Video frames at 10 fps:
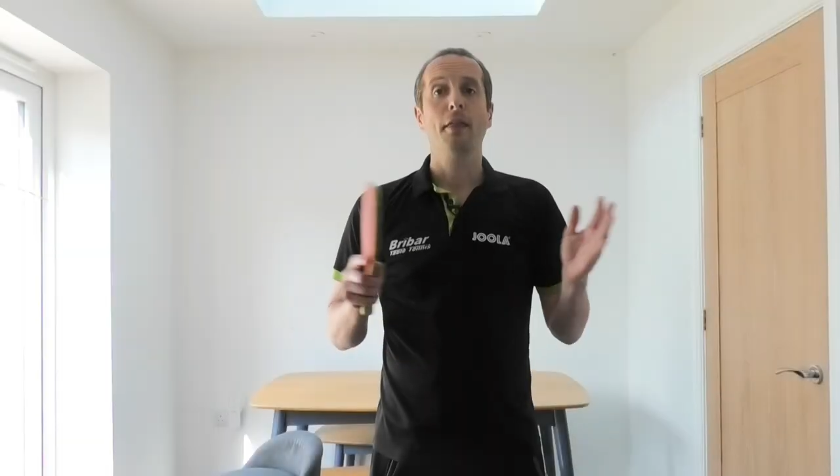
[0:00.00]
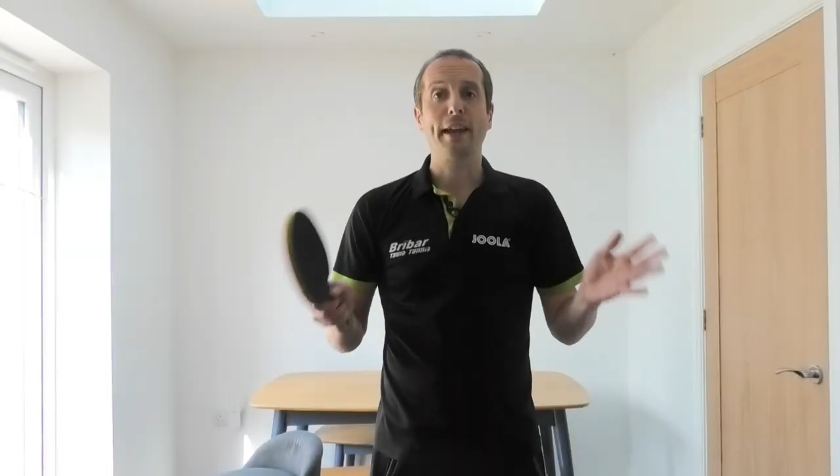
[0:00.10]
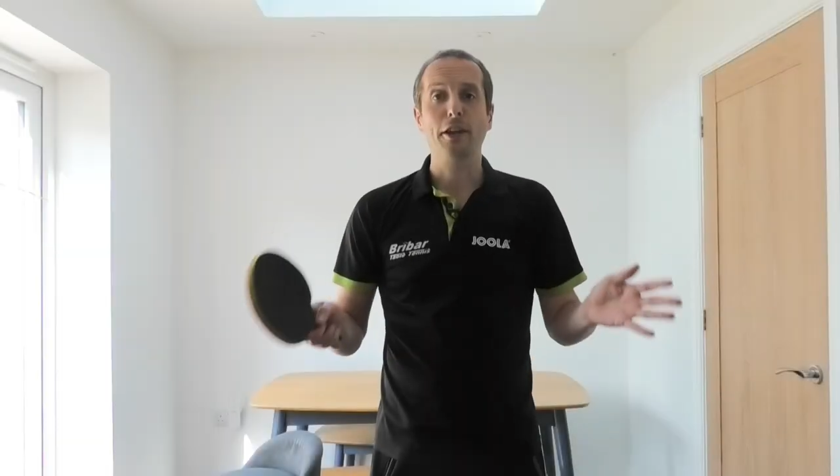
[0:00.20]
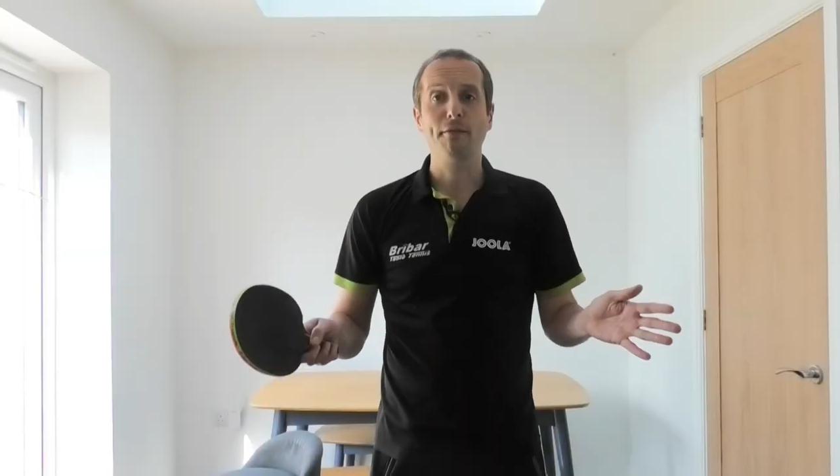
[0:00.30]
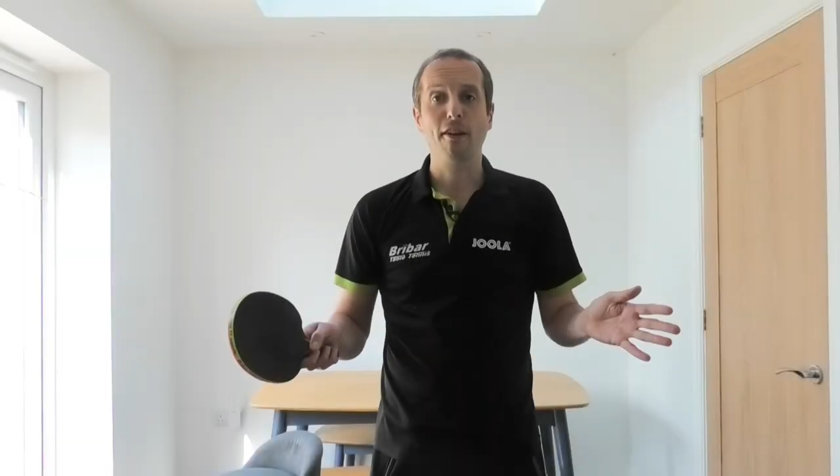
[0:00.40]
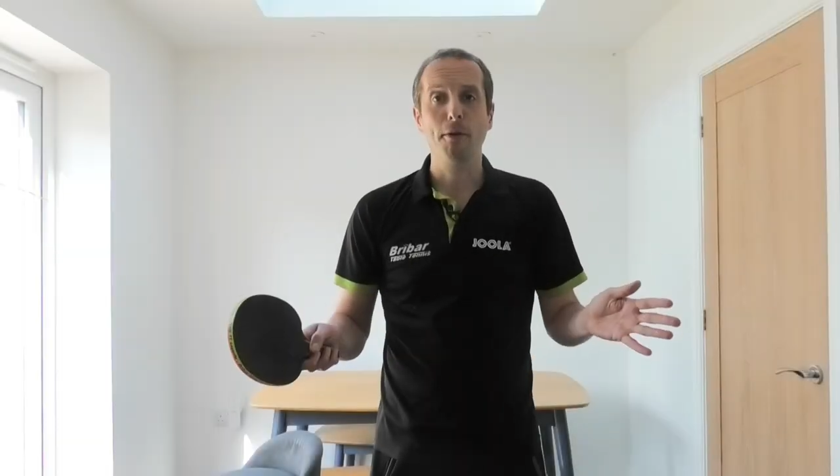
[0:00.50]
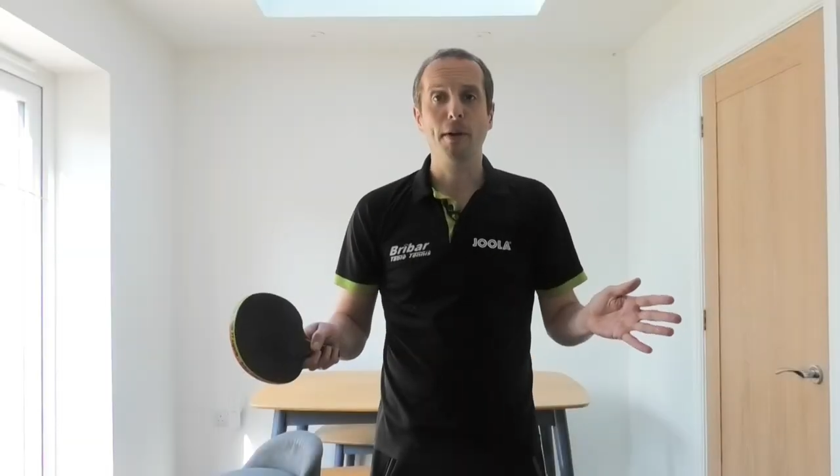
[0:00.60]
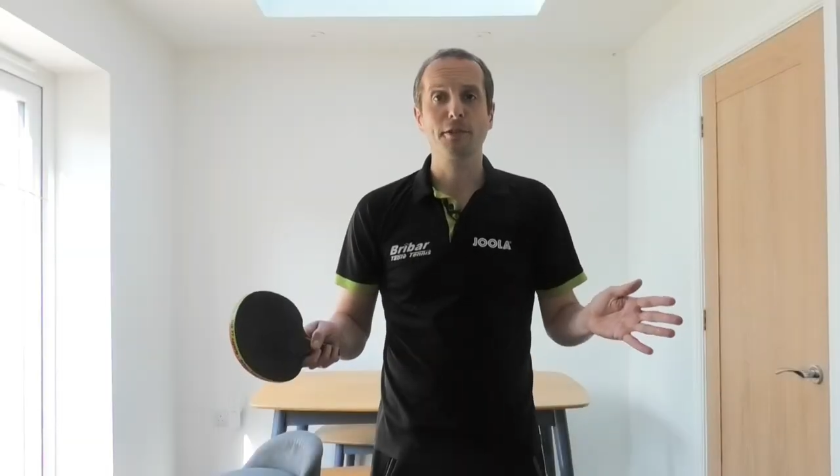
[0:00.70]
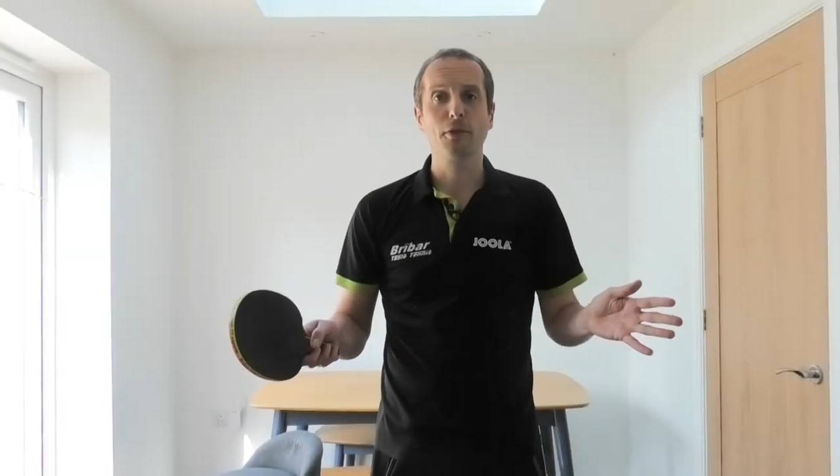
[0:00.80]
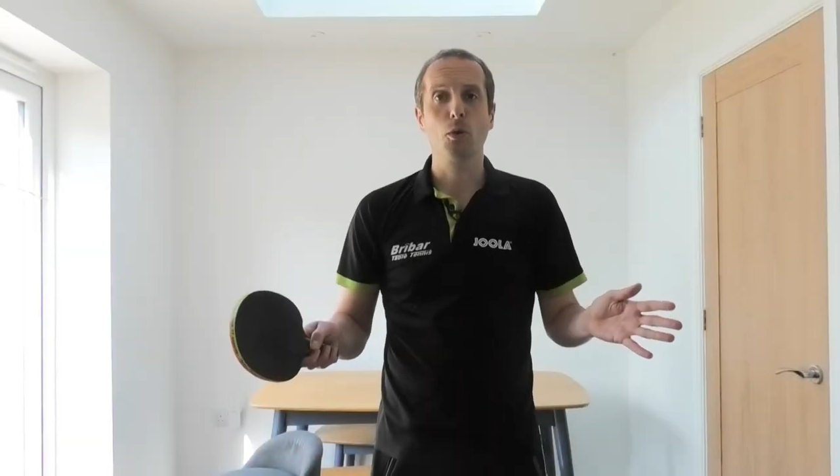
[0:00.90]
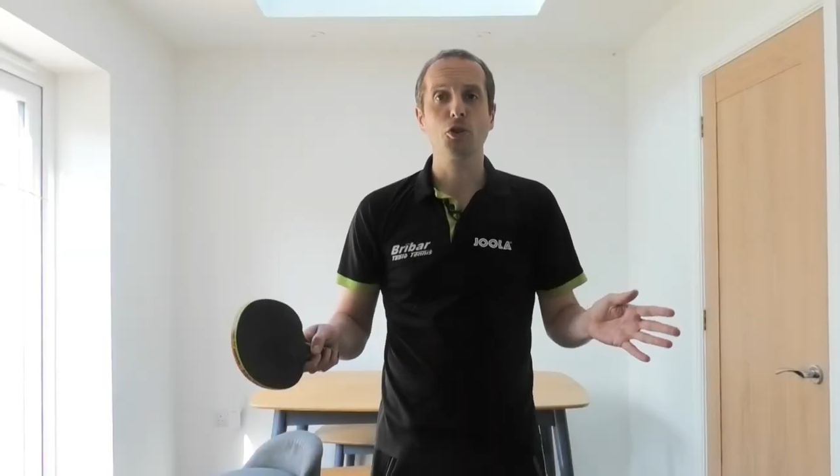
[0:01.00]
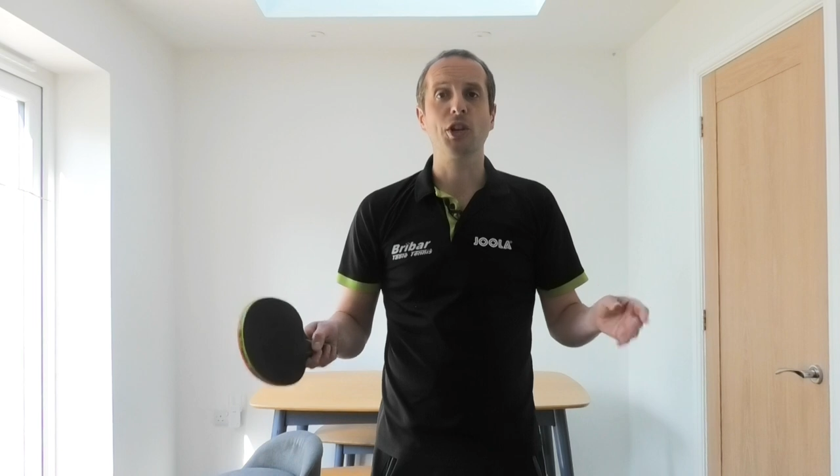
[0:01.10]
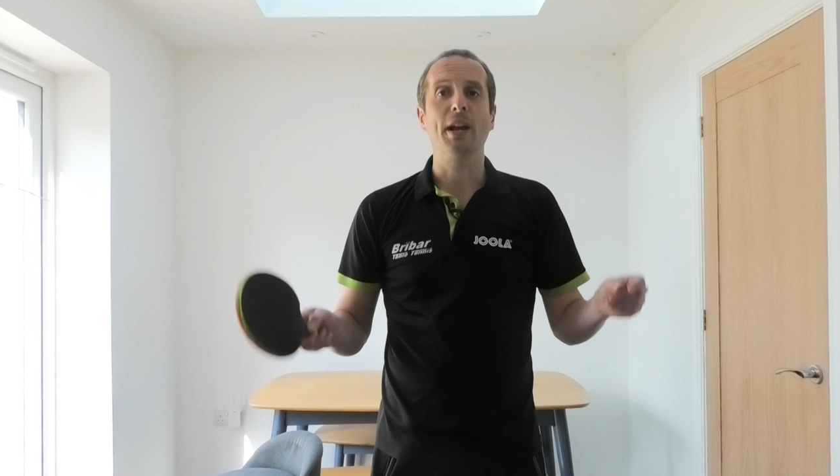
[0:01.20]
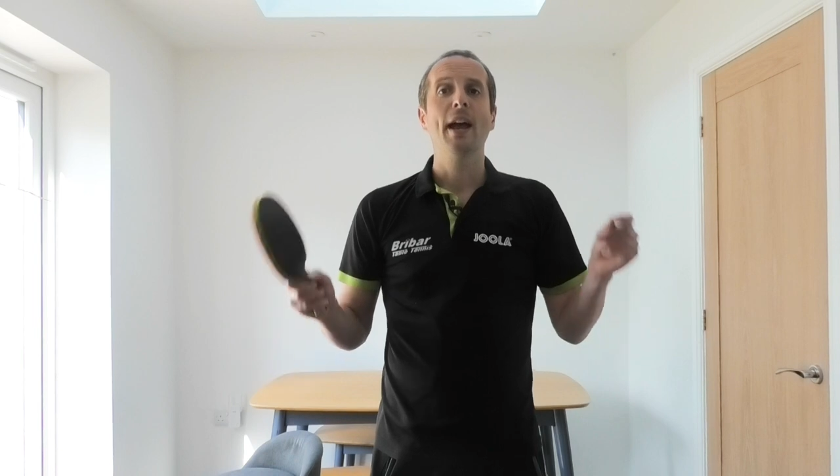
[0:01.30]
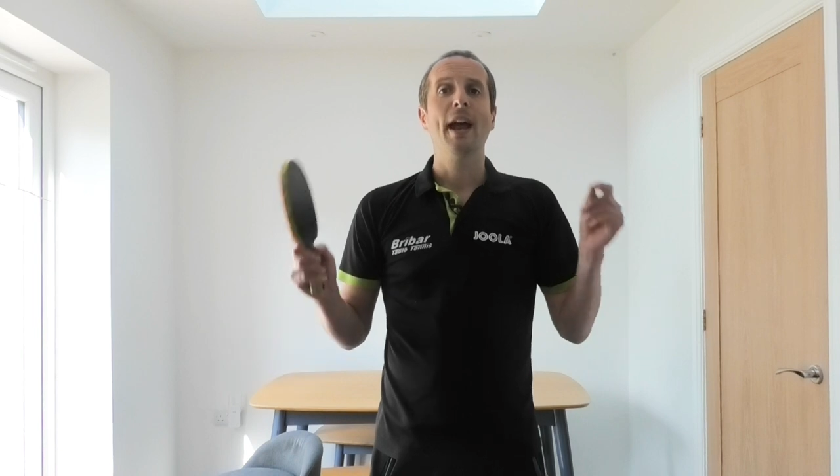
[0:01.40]
Thank you very much for
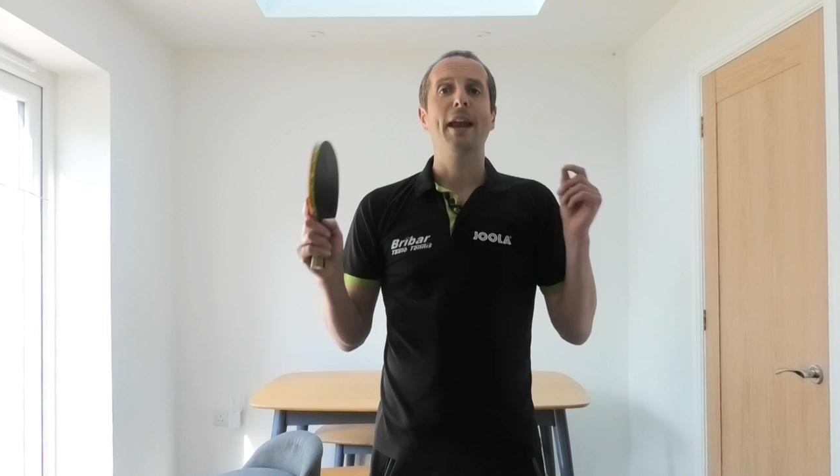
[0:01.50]
watching,